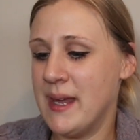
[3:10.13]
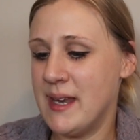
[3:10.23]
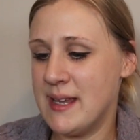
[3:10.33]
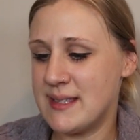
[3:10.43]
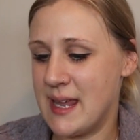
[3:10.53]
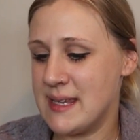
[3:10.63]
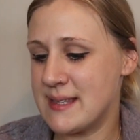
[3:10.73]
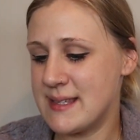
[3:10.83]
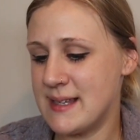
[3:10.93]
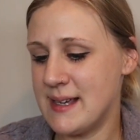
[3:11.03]
It is a
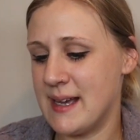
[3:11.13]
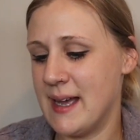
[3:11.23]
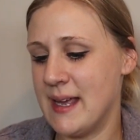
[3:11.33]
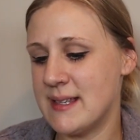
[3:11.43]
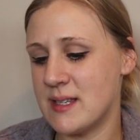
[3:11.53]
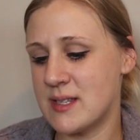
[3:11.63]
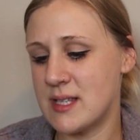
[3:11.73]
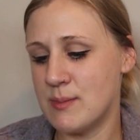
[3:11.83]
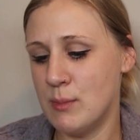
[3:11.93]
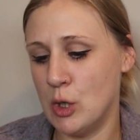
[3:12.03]
size
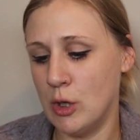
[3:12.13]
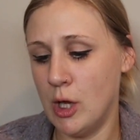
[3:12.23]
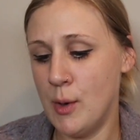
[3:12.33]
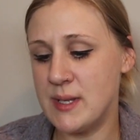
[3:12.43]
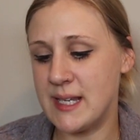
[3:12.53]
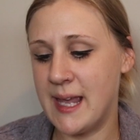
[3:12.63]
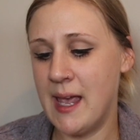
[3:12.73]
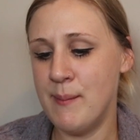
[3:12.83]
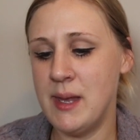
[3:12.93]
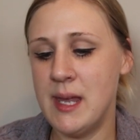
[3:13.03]
small, oh, it's
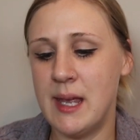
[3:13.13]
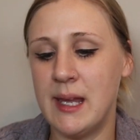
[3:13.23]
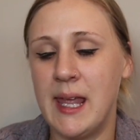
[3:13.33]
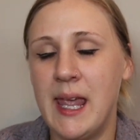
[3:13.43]
Akemi and